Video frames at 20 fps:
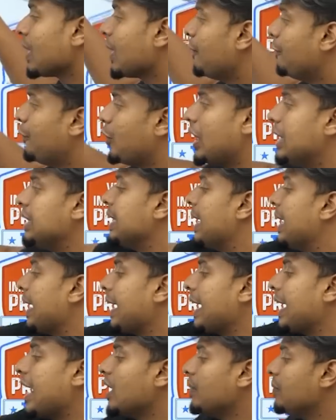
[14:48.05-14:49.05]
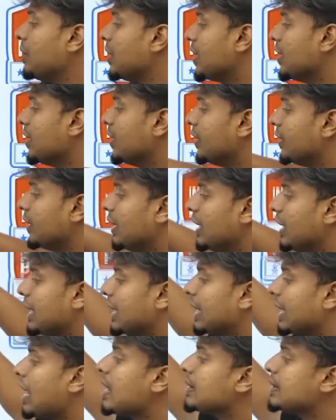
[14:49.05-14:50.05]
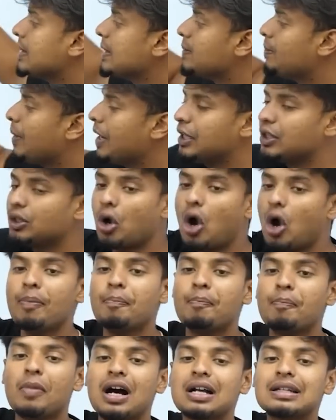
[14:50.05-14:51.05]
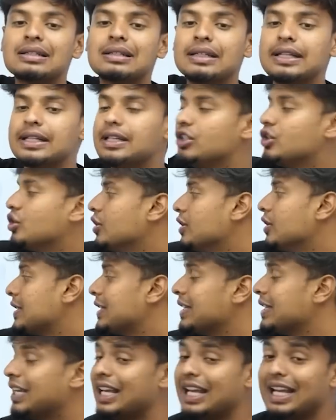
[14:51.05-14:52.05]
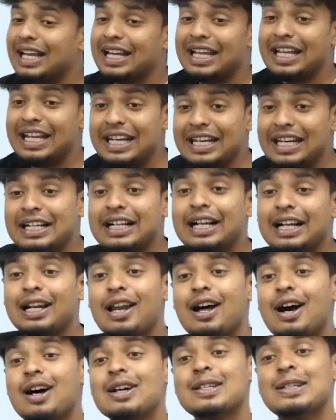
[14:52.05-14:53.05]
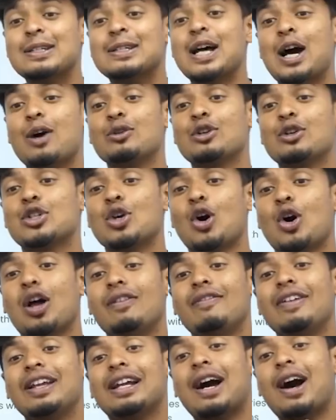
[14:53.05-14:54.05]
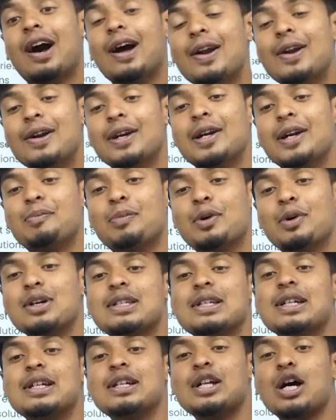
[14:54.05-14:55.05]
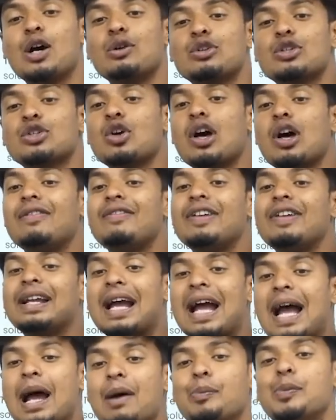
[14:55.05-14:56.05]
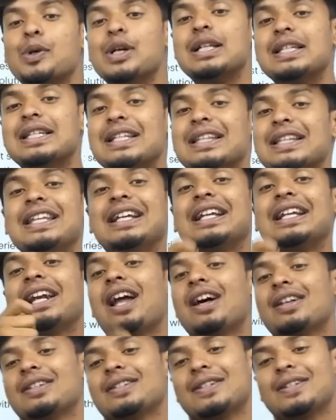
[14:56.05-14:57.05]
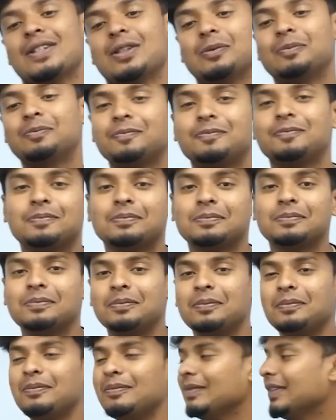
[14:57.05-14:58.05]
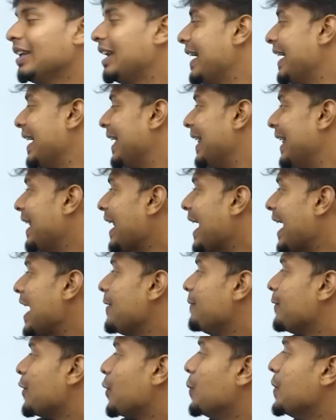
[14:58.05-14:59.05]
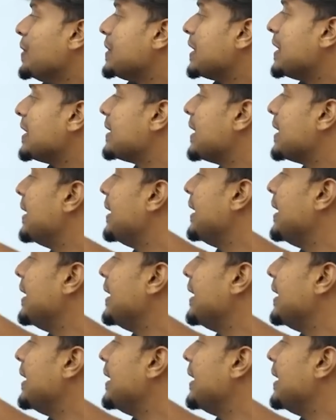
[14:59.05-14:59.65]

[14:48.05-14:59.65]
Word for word: for entire academic year classes by top master teachers. In class doubt solving, 100% doubt solving happens in the class. Live quizzes and